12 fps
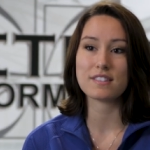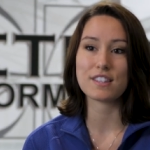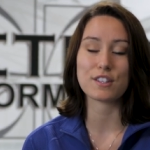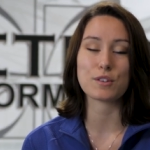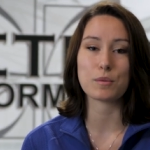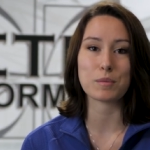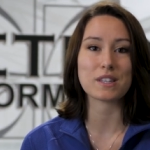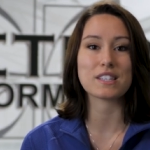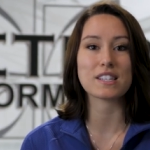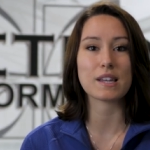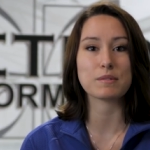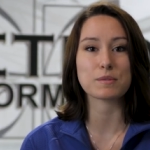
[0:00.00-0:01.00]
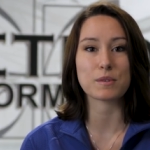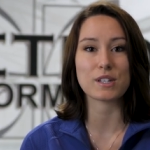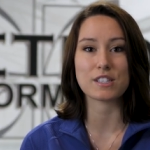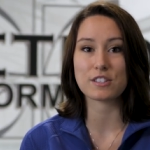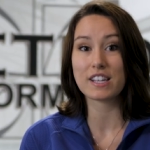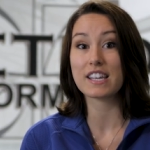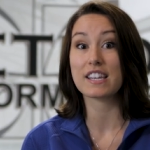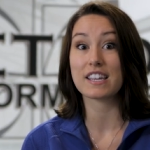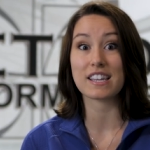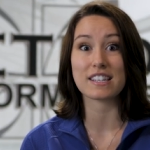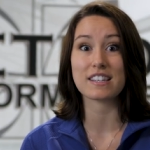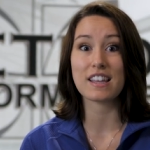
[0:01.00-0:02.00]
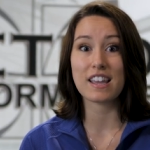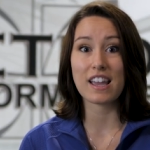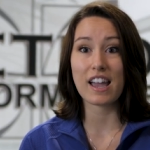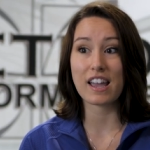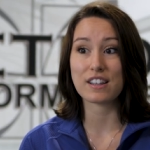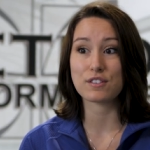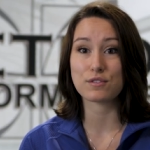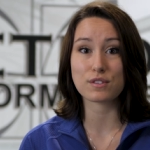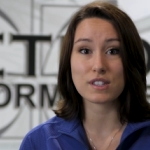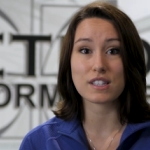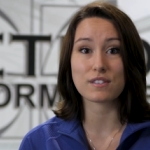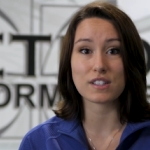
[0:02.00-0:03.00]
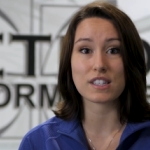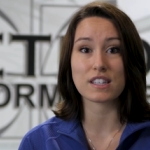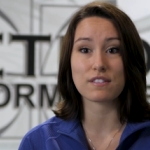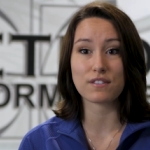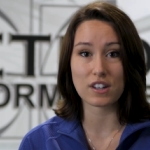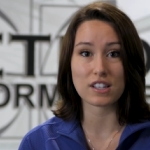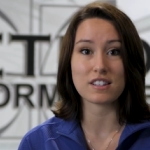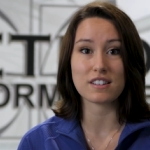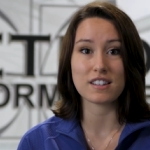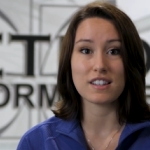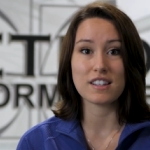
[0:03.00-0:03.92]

you know, a million times more entertaining and really, really fun.